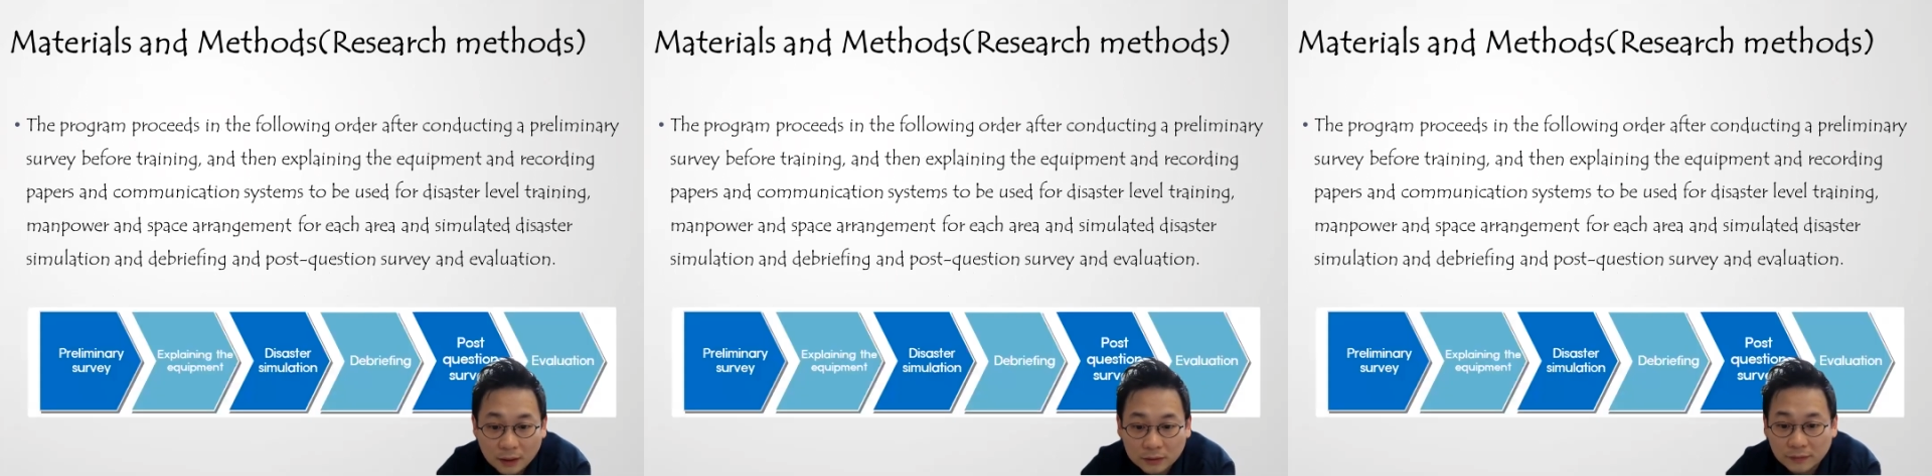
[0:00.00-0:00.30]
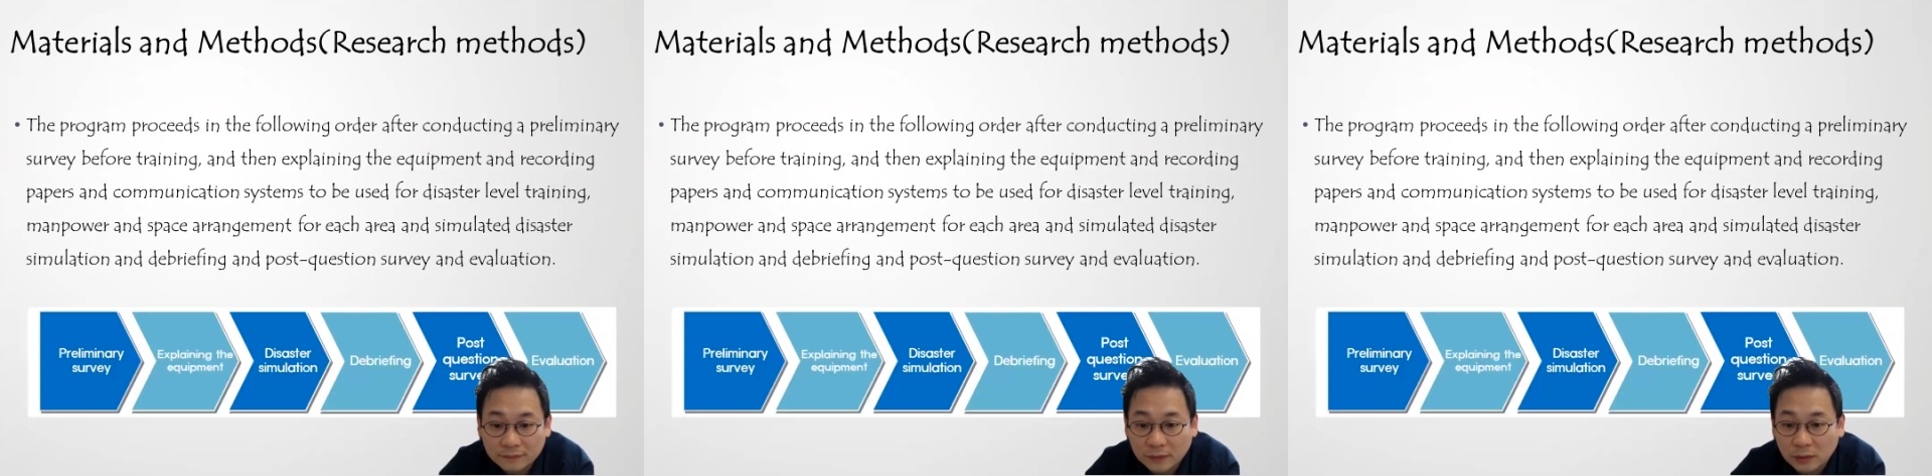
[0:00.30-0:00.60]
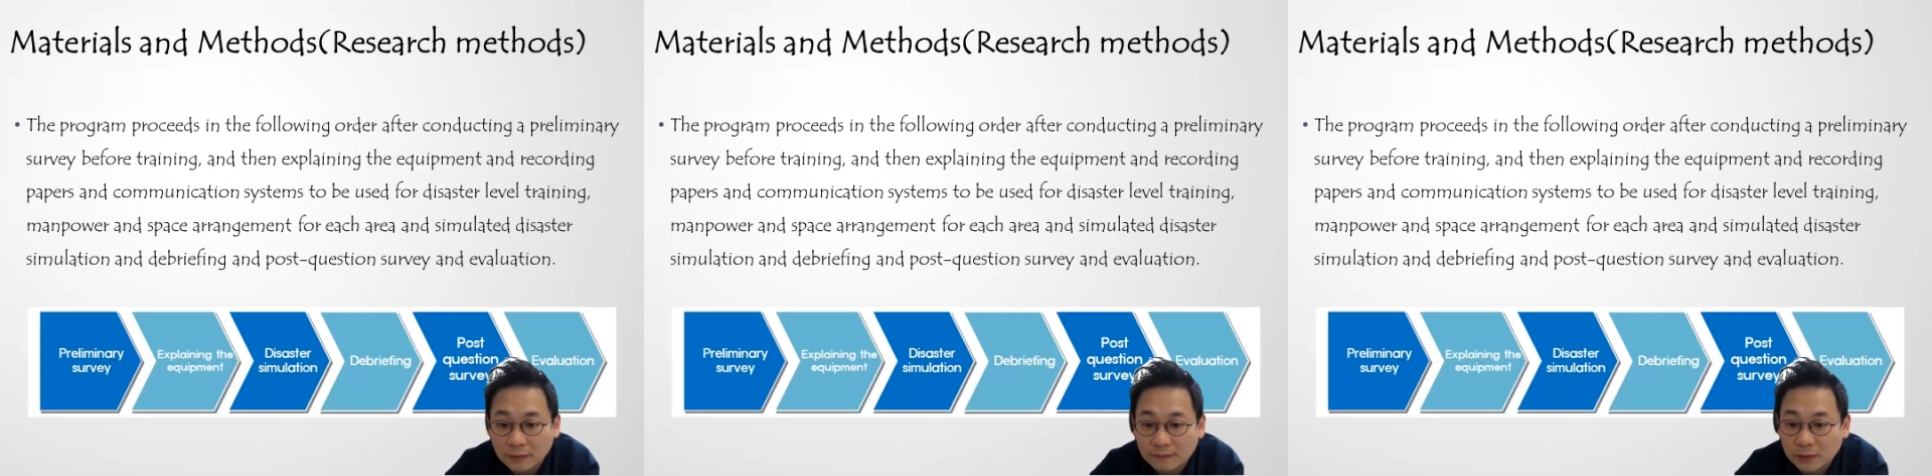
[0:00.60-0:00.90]
The
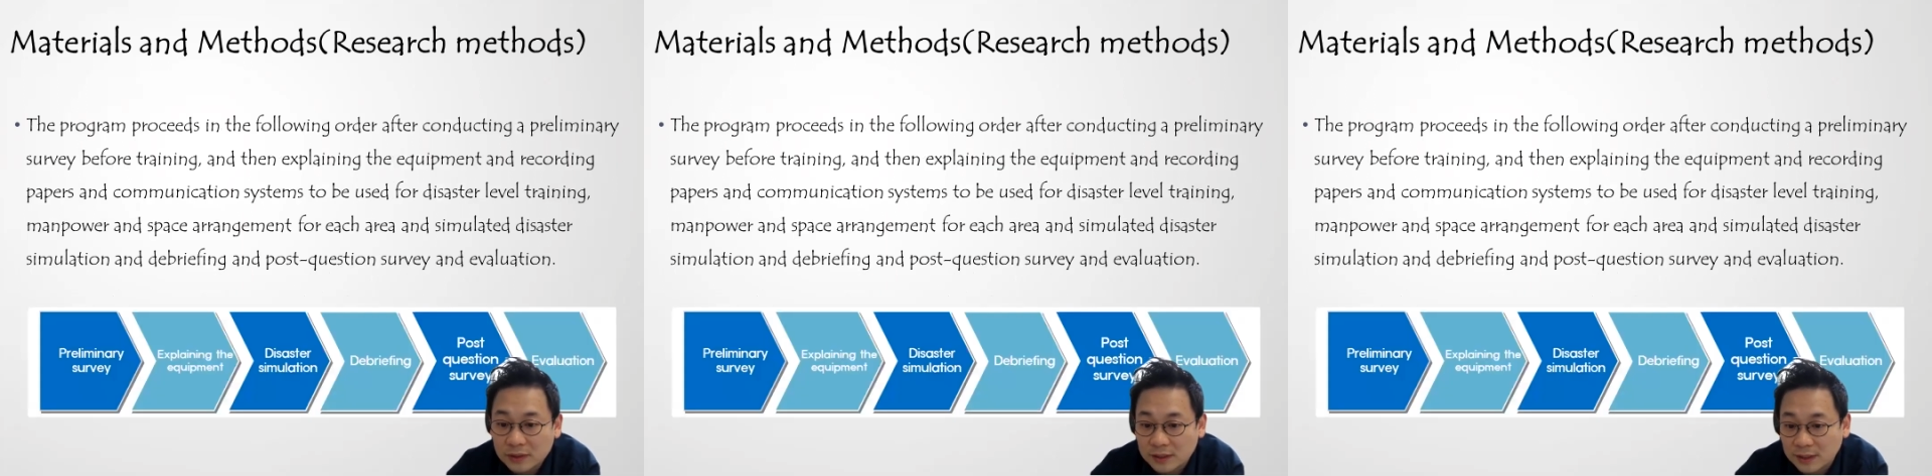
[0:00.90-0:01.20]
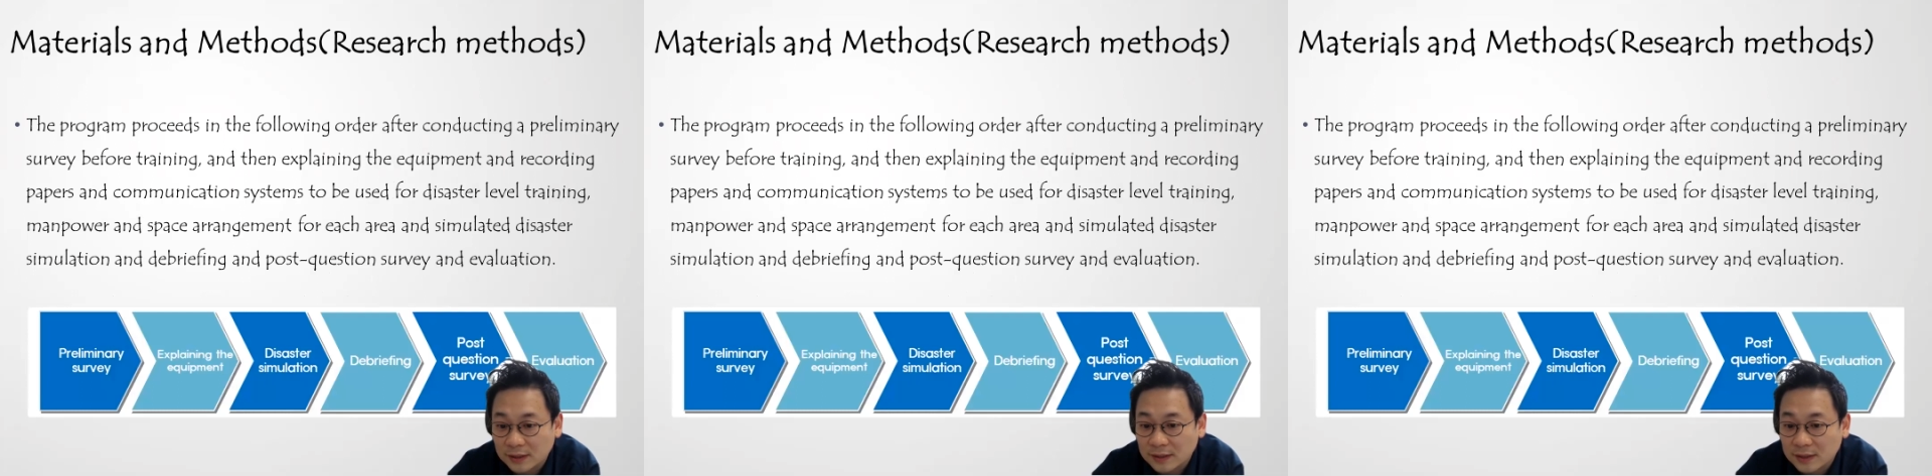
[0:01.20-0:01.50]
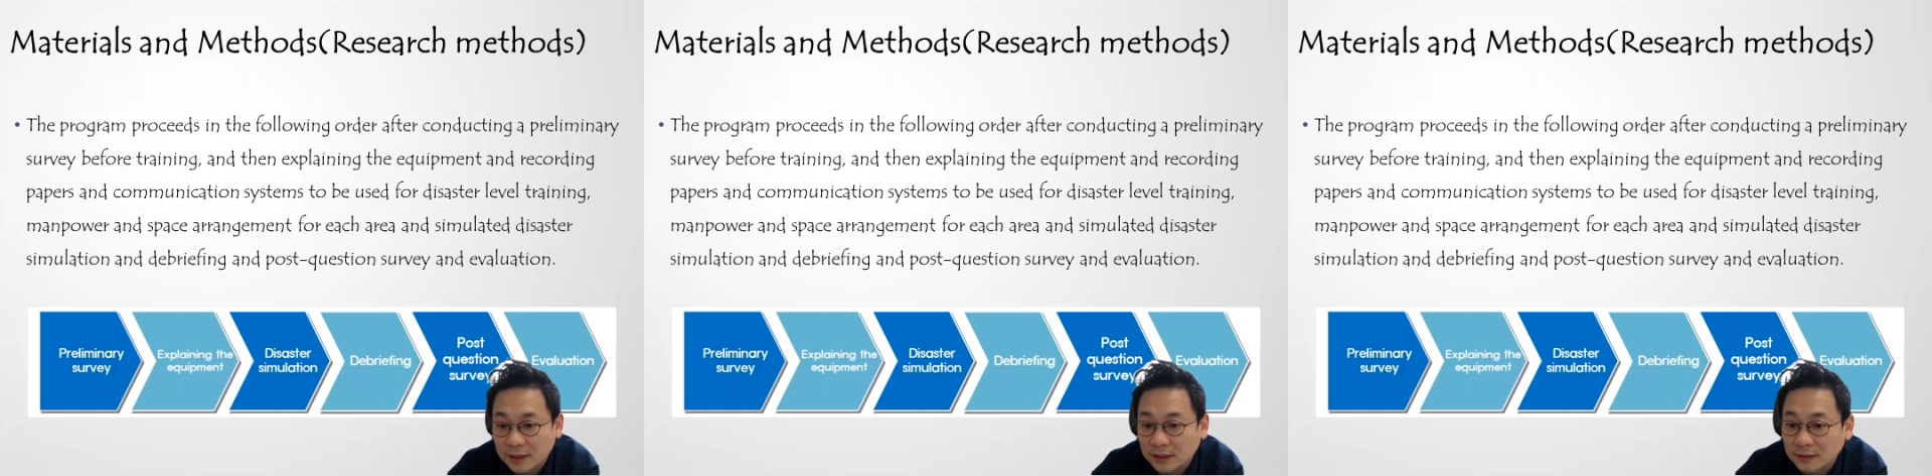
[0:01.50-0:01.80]
program
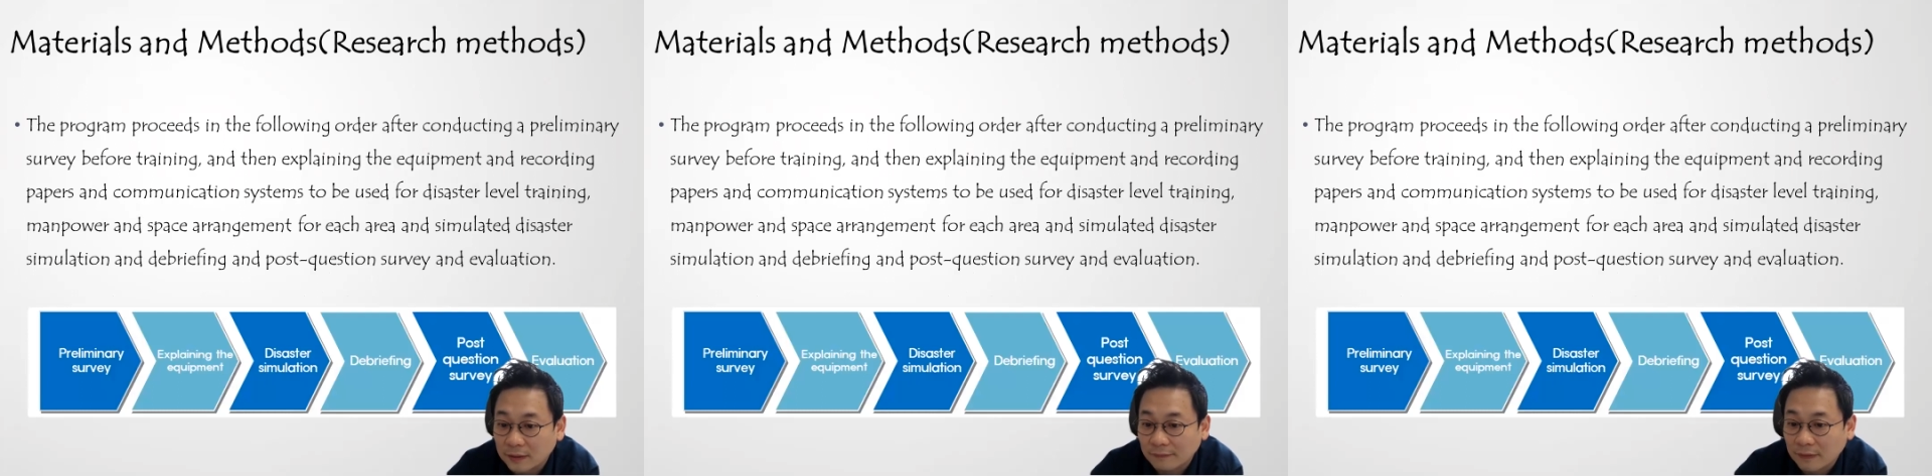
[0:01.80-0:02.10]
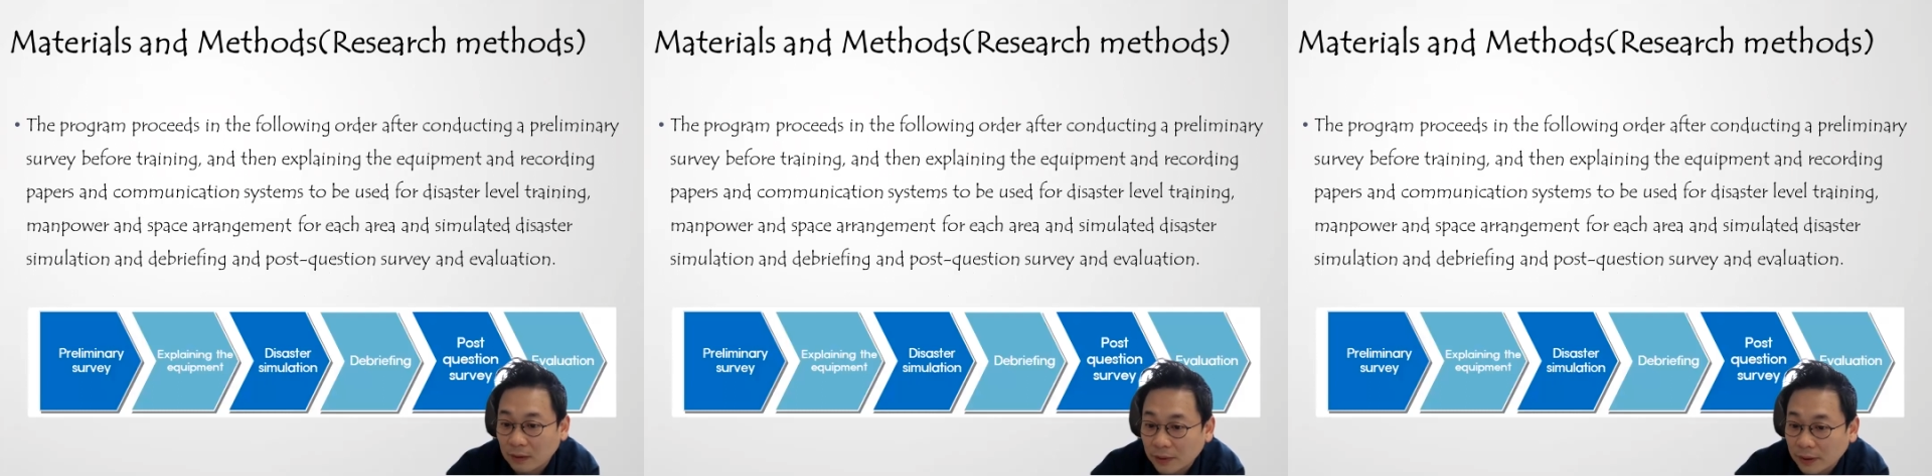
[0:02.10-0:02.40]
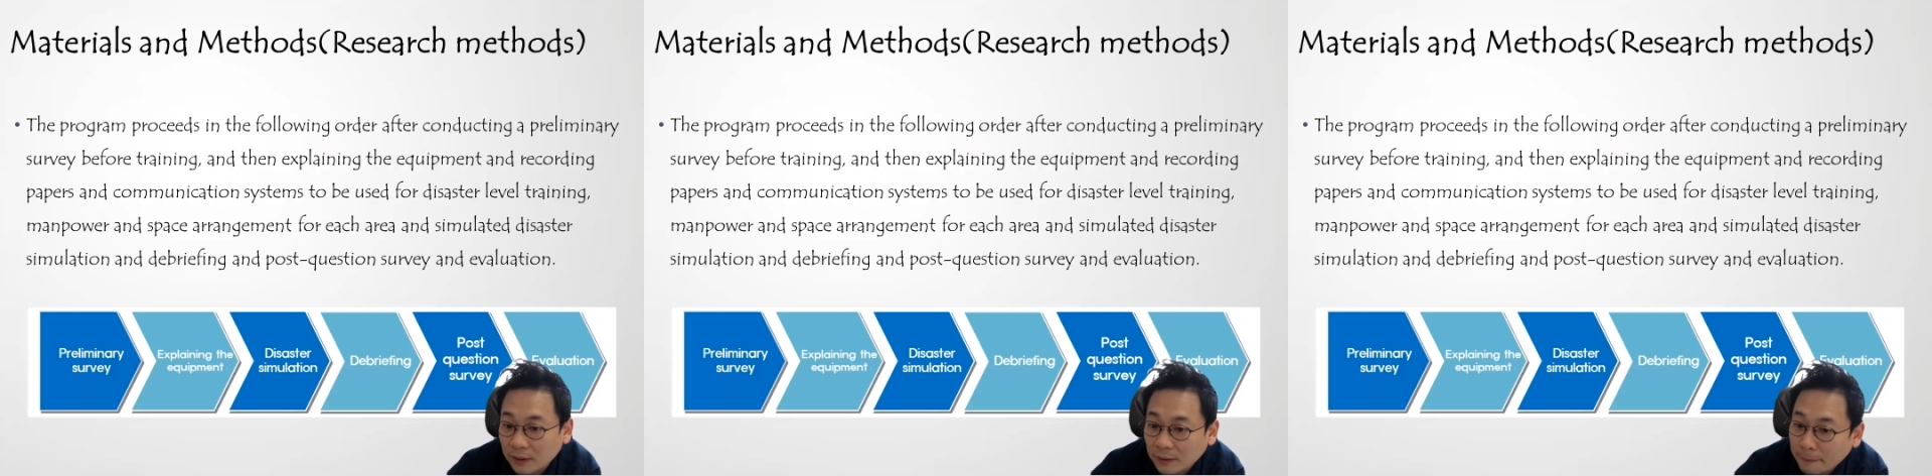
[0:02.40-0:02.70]
proceeds in the
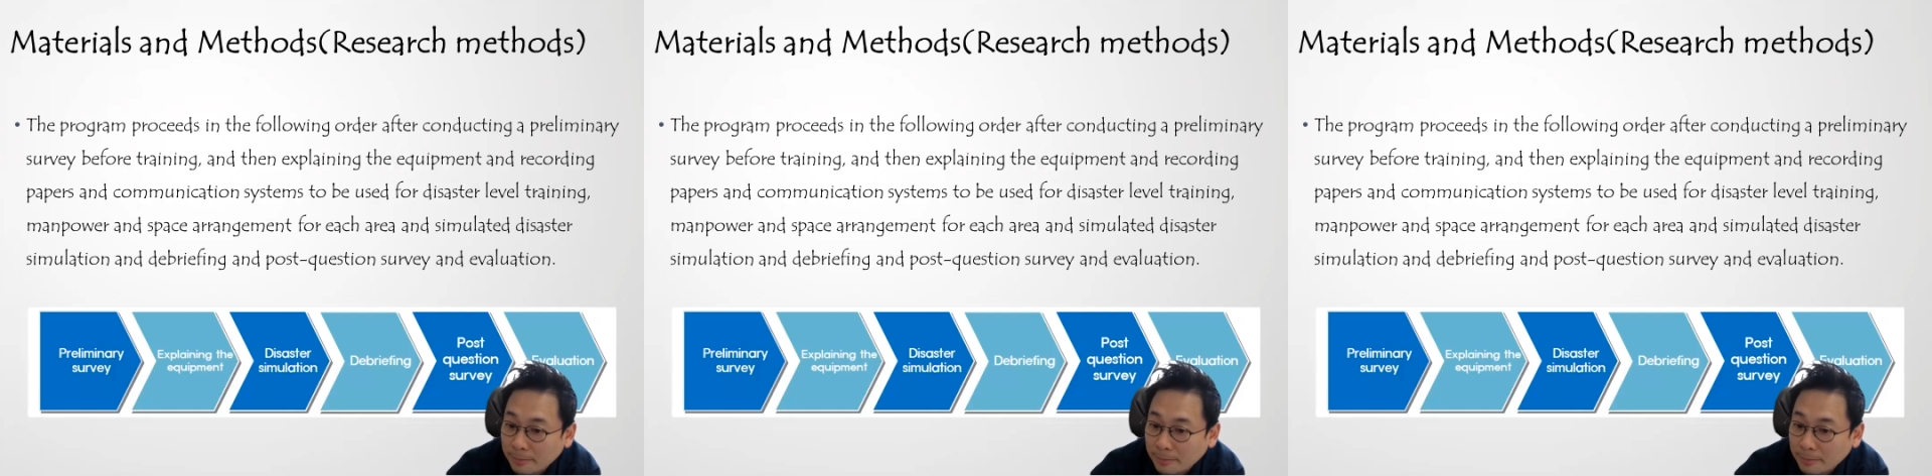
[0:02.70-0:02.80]
following